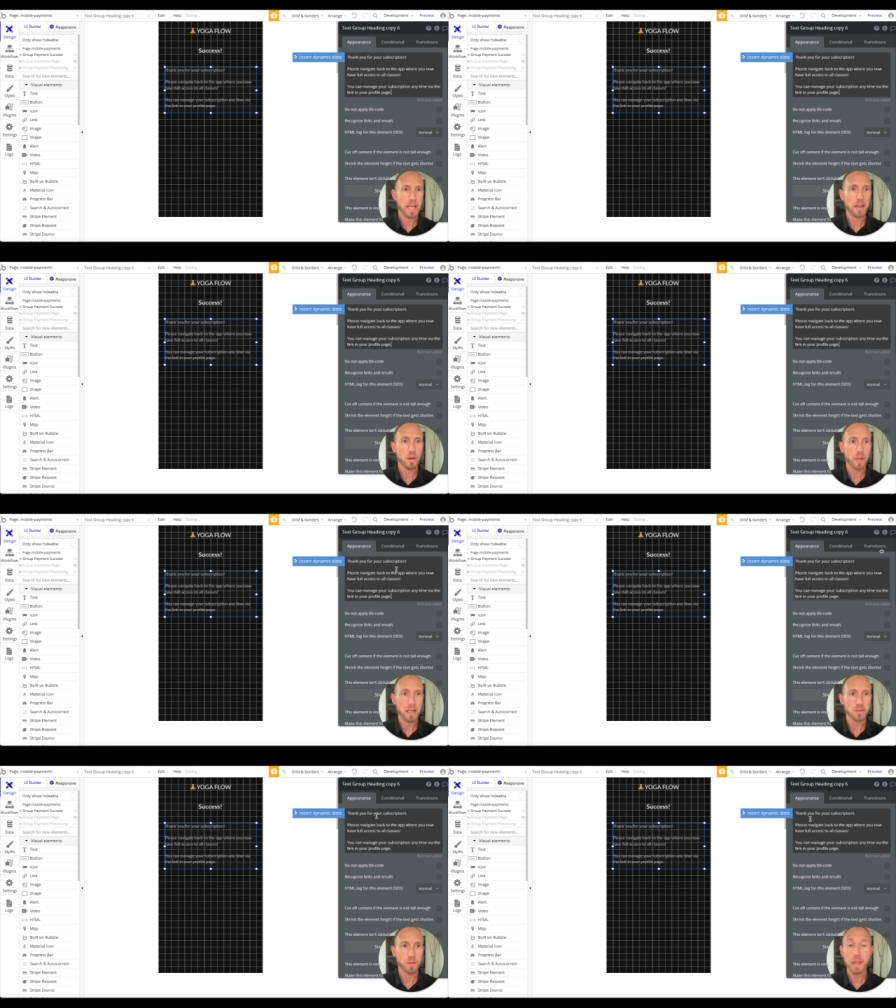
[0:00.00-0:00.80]
Okay,
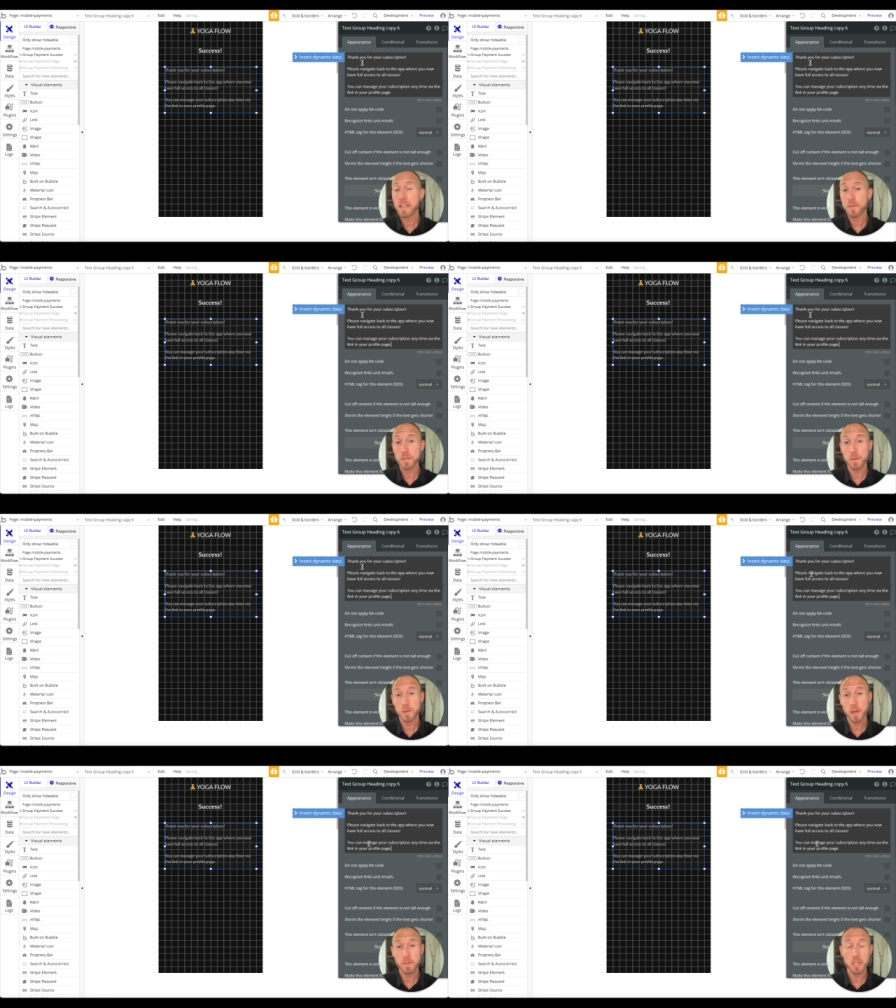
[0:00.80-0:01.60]
so thank you for
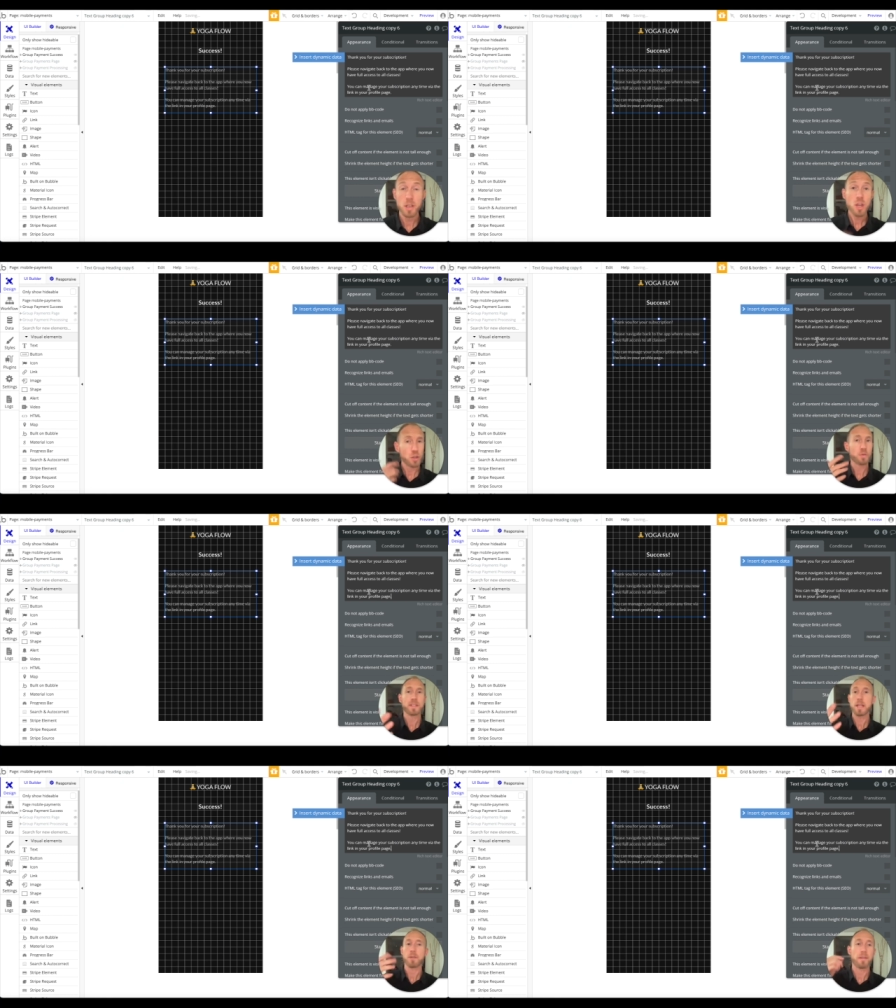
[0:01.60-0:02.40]
subscription. You can
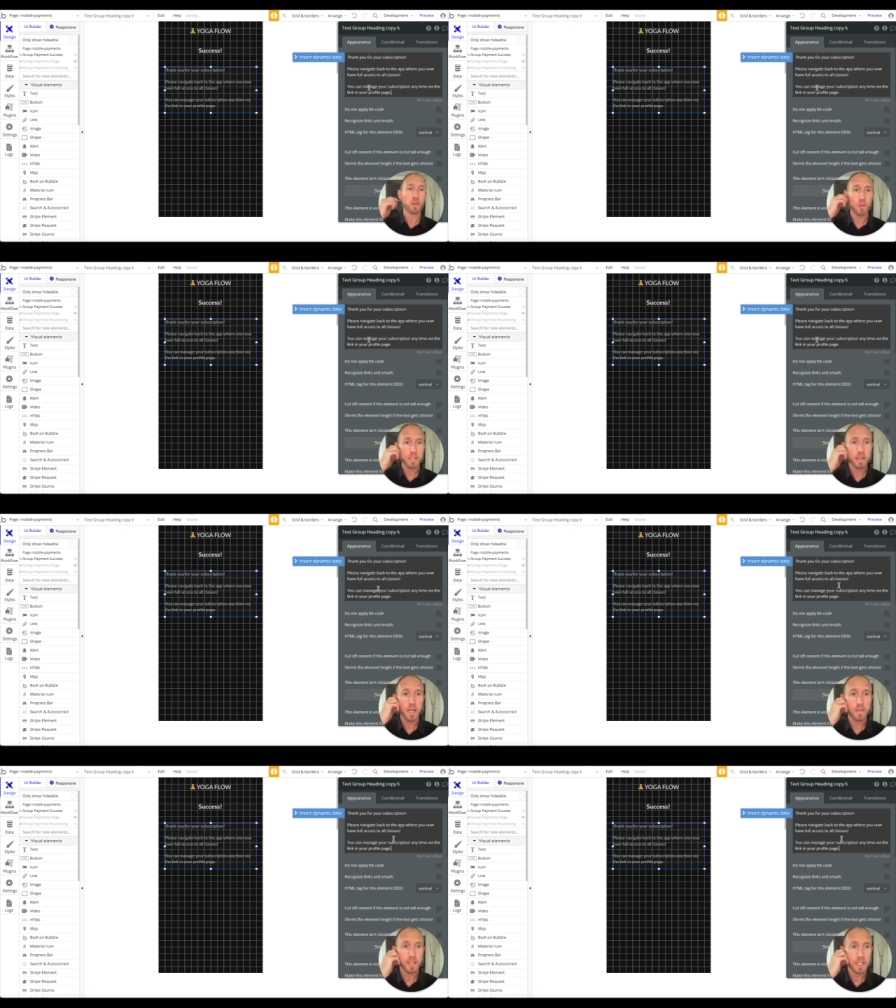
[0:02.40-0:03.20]
say whatever you want here,
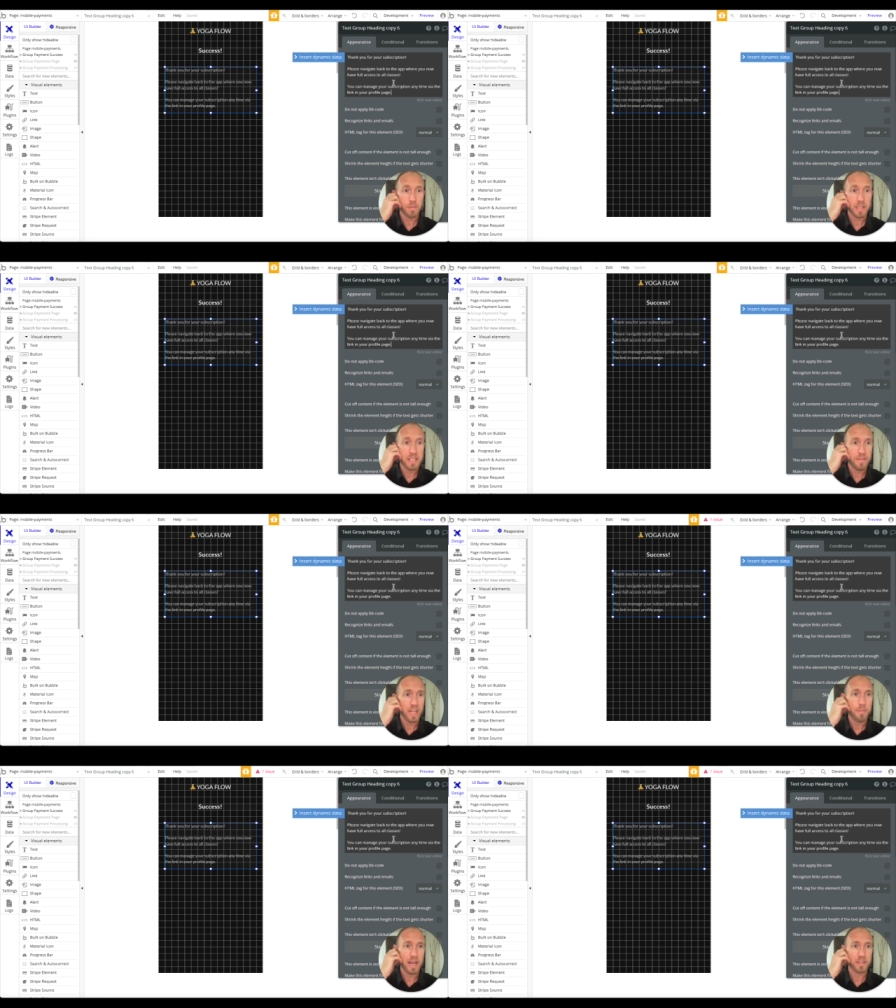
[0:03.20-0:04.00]
obviously. Please
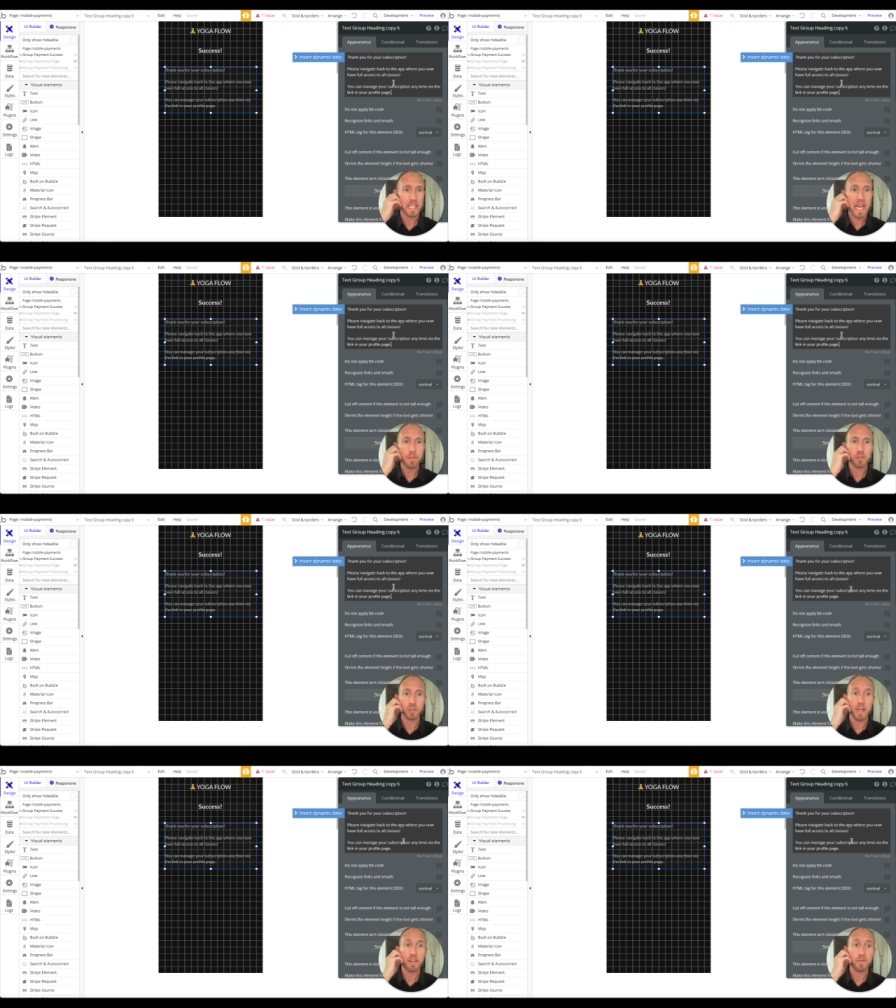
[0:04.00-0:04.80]
navigate back to the app where
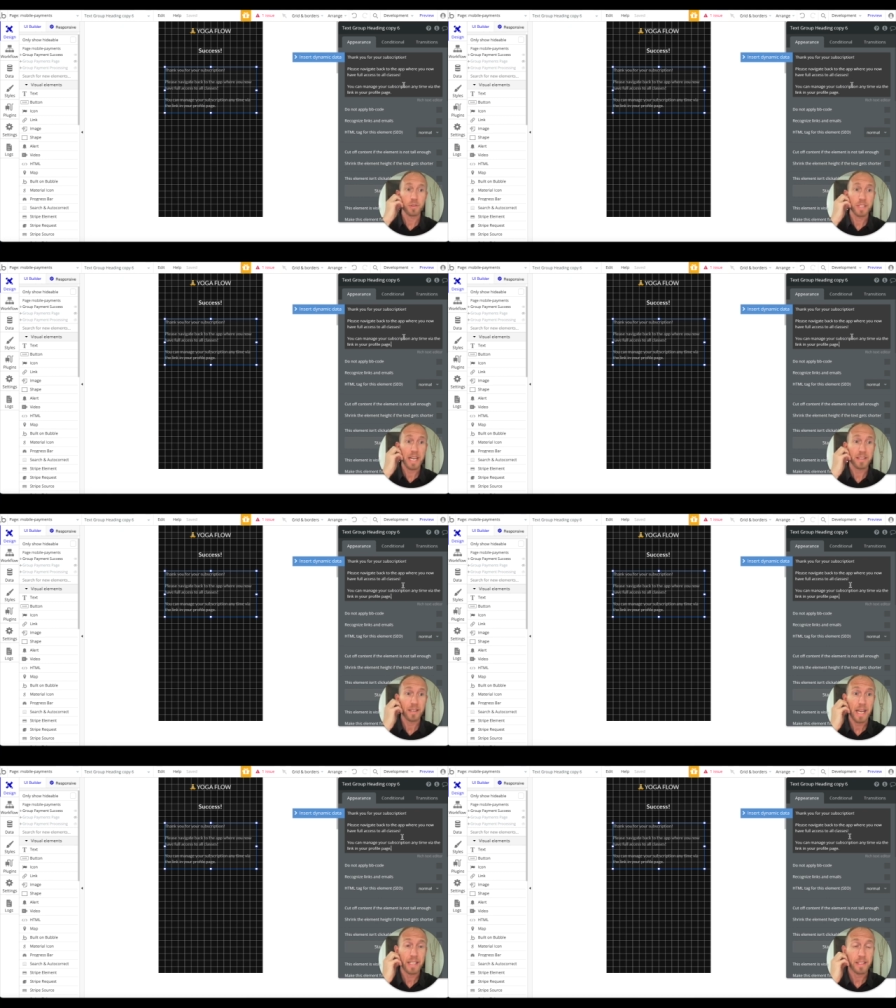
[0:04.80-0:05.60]
you have full
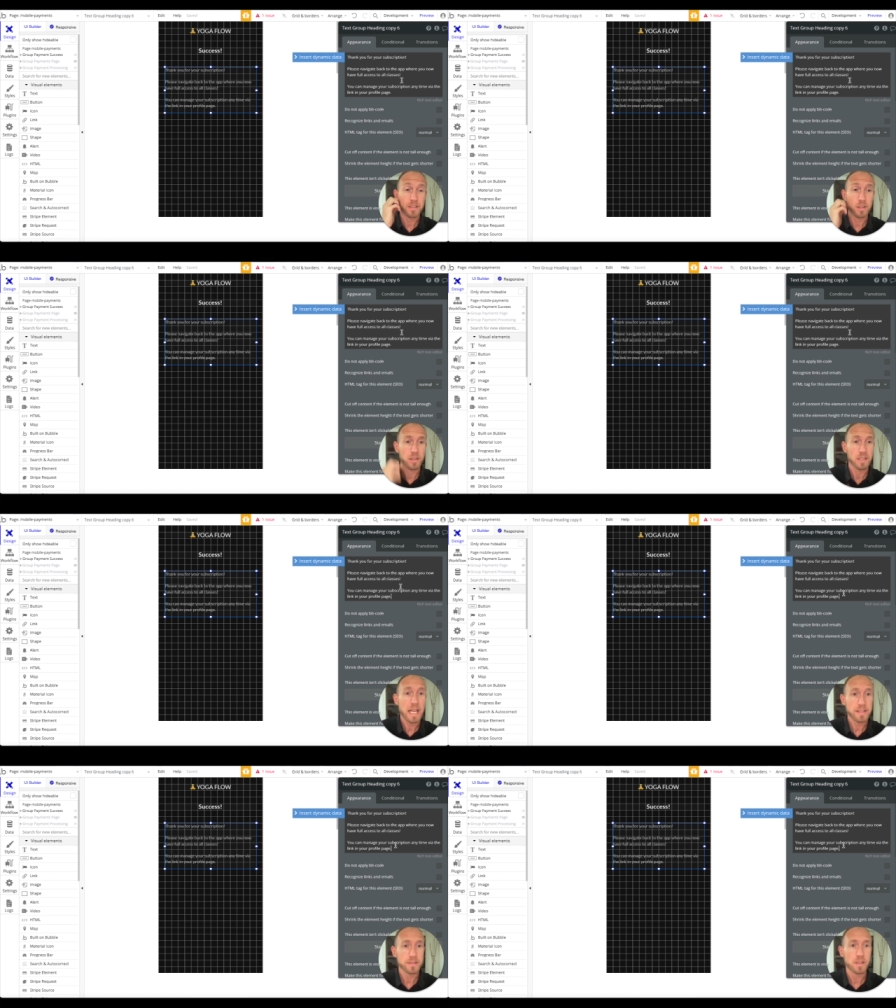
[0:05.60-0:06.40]
access to all
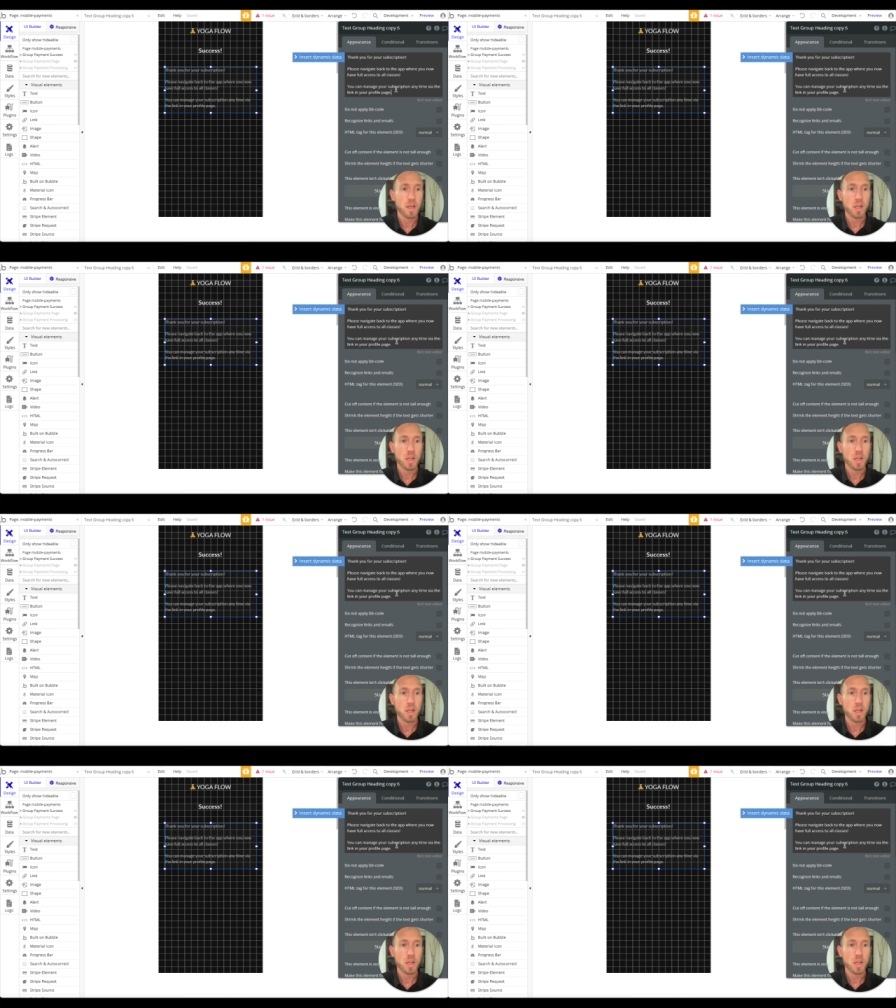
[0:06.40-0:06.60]
classes.